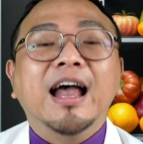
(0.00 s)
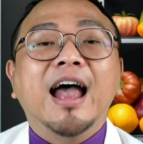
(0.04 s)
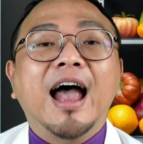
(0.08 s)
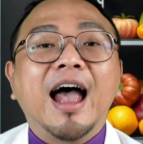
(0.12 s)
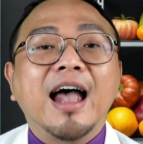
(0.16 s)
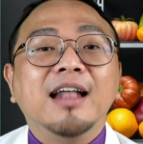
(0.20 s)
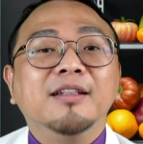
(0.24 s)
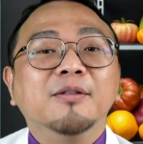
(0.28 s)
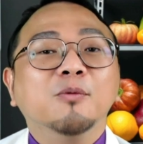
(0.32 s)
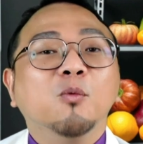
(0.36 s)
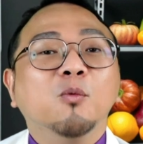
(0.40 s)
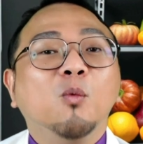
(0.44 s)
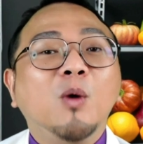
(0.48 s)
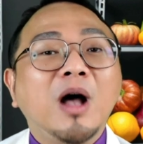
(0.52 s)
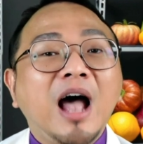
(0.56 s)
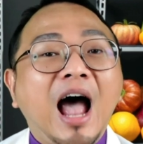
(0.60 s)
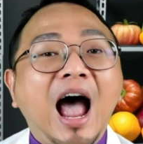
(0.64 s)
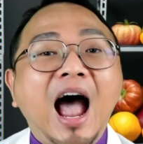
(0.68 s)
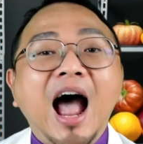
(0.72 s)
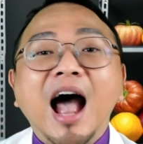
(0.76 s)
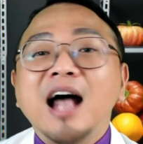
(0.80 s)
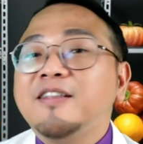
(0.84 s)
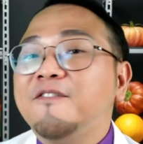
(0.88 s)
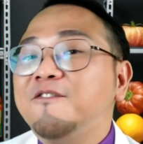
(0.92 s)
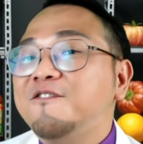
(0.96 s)
And what
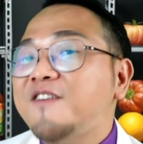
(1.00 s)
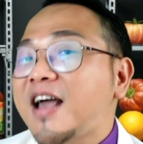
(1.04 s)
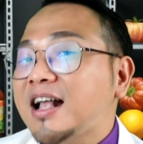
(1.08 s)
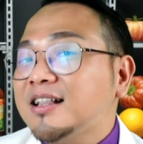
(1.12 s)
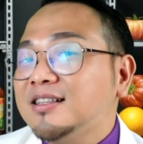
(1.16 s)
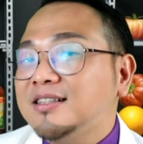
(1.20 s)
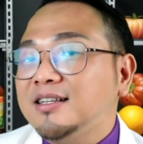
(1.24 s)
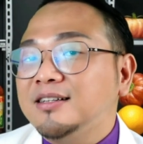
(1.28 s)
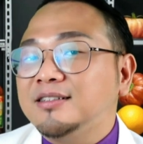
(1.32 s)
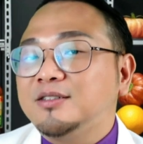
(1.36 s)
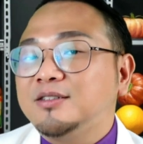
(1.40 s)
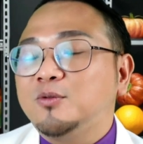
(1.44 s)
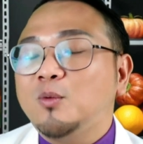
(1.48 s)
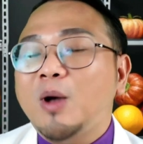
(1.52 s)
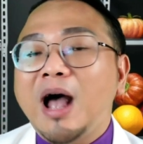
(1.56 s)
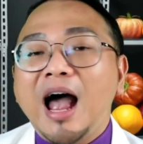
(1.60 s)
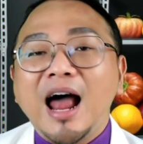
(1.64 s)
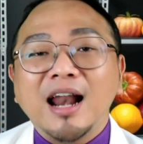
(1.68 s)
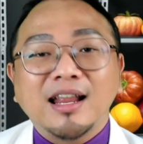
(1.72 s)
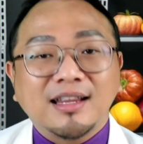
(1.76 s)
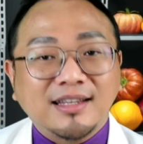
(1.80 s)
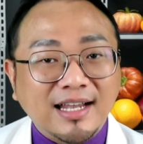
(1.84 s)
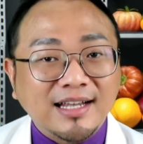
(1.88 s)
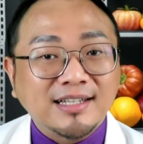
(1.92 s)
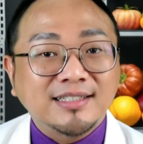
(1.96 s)
are the factors, what are
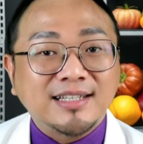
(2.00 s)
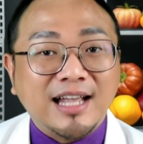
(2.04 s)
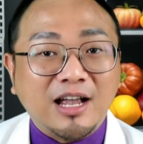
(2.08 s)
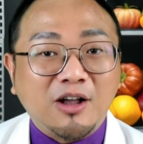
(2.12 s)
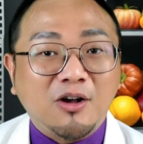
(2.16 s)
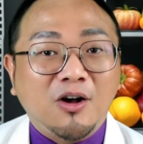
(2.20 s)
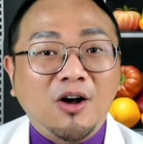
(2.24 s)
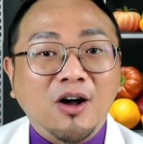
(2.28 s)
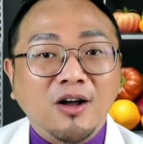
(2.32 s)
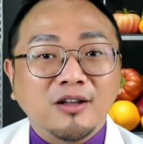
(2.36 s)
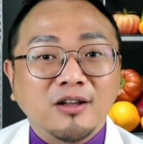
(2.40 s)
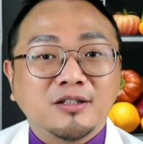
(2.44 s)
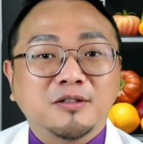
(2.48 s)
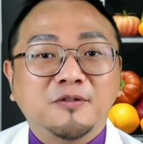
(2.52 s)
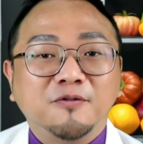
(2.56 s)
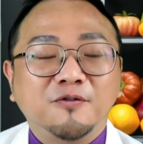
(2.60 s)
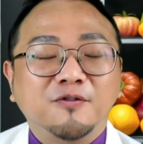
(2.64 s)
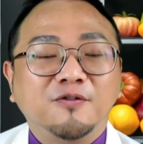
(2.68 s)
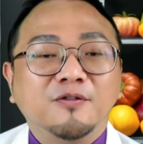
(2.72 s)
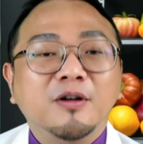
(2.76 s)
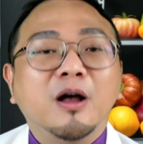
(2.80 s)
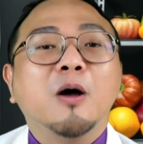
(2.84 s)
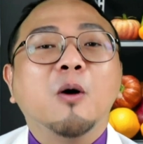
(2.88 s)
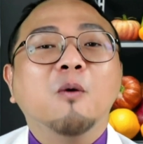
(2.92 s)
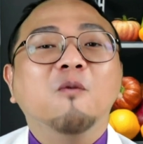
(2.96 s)
the things that cause
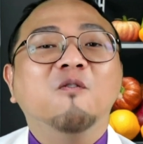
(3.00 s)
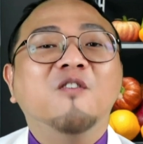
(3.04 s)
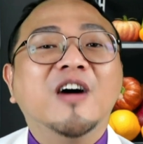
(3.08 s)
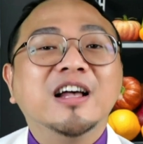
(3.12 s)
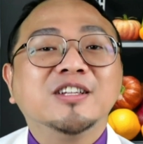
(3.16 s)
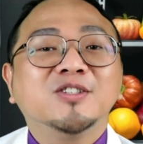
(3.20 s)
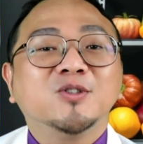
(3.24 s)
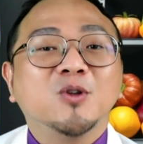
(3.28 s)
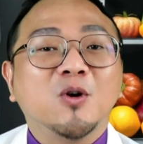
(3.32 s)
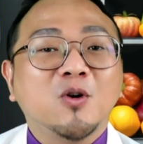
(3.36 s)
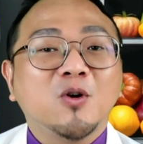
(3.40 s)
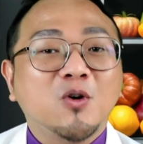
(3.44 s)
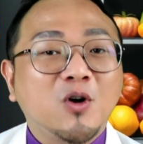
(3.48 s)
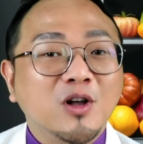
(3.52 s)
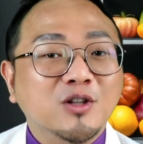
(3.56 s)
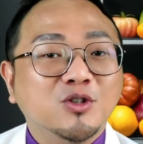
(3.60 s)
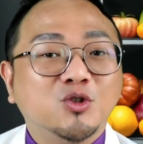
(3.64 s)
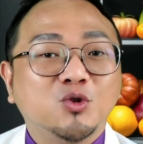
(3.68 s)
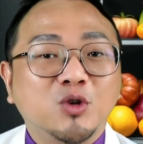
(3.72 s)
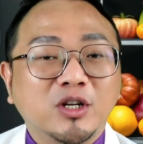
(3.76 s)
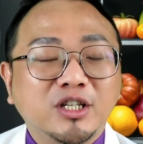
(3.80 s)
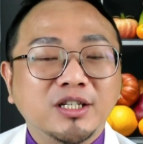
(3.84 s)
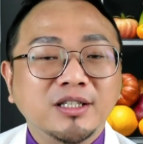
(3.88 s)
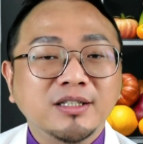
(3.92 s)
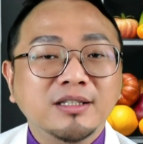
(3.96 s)

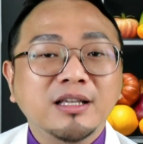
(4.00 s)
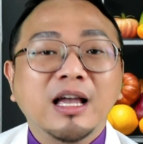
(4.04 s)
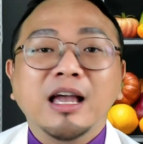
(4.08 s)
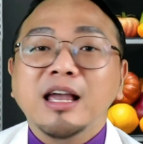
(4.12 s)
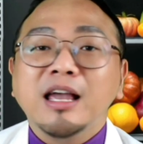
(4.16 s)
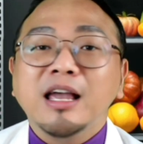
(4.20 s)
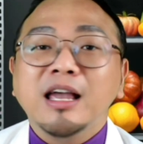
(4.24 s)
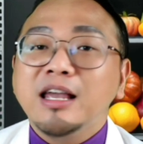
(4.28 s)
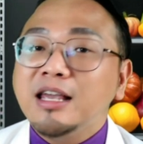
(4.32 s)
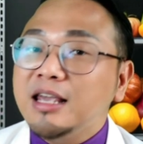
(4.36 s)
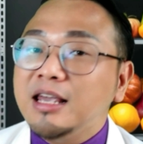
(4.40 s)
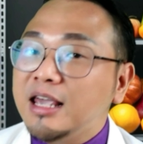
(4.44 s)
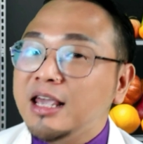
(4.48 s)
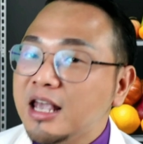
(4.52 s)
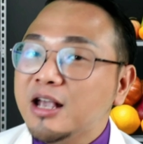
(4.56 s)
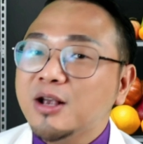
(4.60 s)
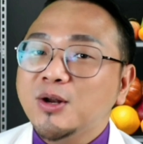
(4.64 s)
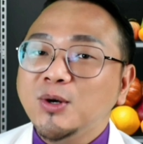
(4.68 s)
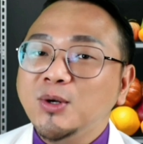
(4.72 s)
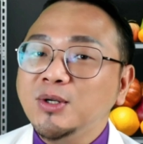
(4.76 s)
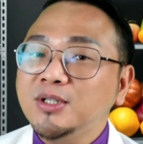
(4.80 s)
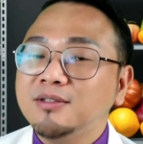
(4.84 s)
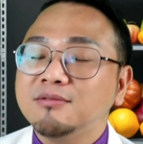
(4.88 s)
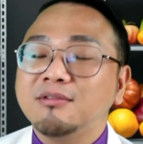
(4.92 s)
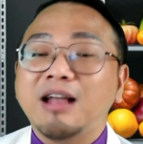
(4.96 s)
vasoconstriction? It
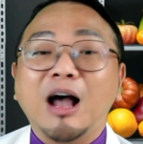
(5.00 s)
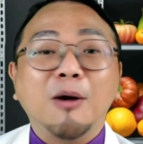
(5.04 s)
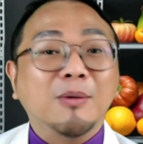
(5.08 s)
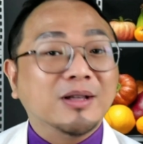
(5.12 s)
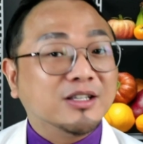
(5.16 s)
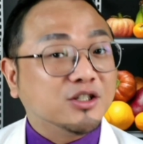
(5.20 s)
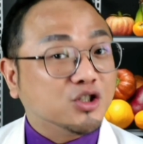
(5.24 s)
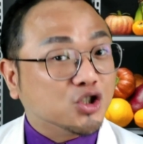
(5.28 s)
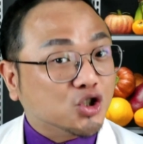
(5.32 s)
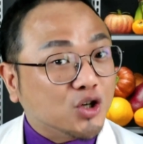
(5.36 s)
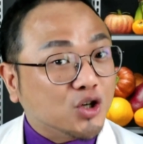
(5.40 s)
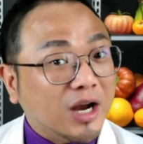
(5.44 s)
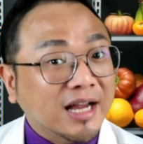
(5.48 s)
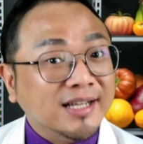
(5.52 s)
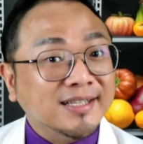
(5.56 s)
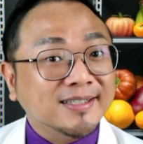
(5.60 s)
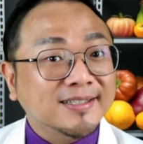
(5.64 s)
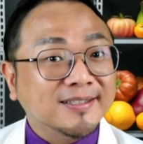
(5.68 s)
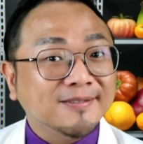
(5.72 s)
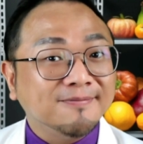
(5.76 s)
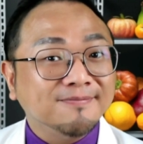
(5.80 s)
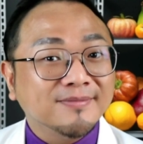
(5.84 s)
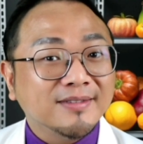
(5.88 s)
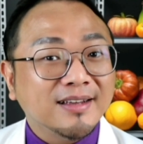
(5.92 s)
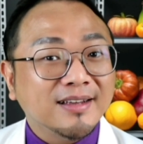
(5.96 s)
includes our stress,